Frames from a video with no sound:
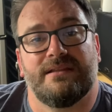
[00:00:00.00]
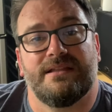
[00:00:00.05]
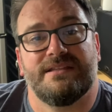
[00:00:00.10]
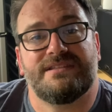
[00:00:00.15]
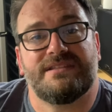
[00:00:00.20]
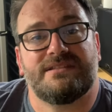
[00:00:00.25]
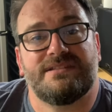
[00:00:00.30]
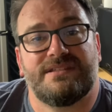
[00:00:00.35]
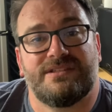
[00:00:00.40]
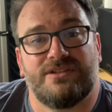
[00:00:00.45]

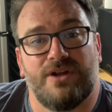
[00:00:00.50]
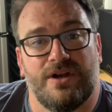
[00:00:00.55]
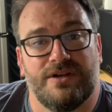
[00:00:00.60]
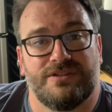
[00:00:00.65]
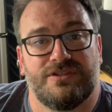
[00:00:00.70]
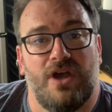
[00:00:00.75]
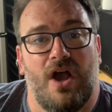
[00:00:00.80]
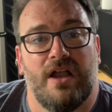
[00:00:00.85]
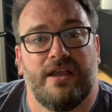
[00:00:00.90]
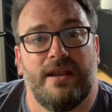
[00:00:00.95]
Let's start
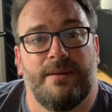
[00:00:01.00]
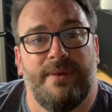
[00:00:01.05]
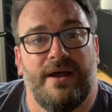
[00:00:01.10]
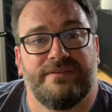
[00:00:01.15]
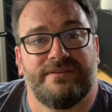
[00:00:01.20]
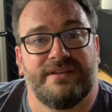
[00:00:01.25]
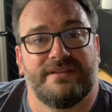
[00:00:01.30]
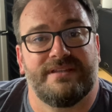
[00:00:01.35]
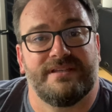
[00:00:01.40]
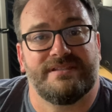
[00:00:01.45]
talking
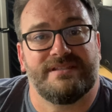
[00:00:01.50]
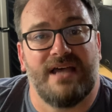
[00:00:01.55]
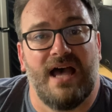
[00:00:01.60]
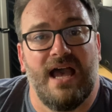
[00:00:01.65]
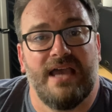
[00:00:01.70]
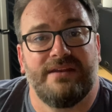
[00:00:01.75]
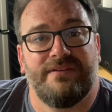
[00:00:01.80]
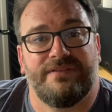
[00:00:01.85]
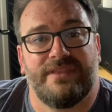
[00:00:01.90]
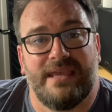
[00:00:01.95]
about the
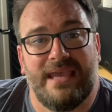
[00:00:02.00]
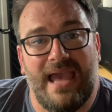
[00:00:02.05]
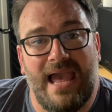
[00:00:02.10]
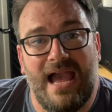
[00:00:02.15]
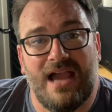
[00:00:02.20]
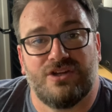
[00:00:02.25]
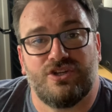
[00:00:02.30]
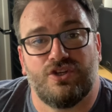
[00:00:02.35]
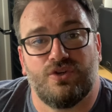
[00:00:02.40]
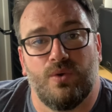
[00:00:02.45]
design of the
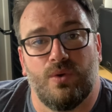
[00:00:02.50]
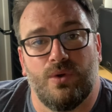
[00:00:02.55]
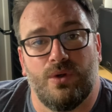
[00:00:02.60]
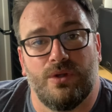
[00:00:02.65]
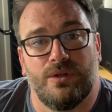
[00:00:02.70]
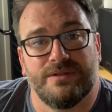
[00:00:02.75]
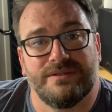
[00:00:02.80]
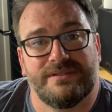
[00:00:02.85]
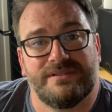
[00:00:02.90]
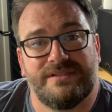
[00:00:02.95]

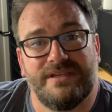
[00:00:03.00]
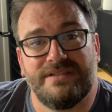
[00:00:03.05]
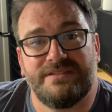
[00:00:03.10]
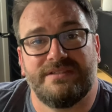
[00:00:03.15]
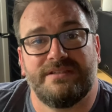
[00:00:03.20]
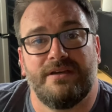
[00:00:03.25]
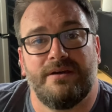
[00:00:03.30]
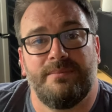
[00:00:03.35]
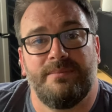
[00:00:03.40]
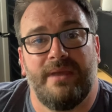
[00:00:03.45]
actual
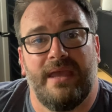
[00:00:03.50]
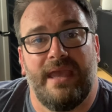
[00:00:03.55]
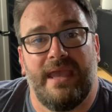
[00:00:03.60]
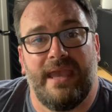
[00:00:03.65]
system,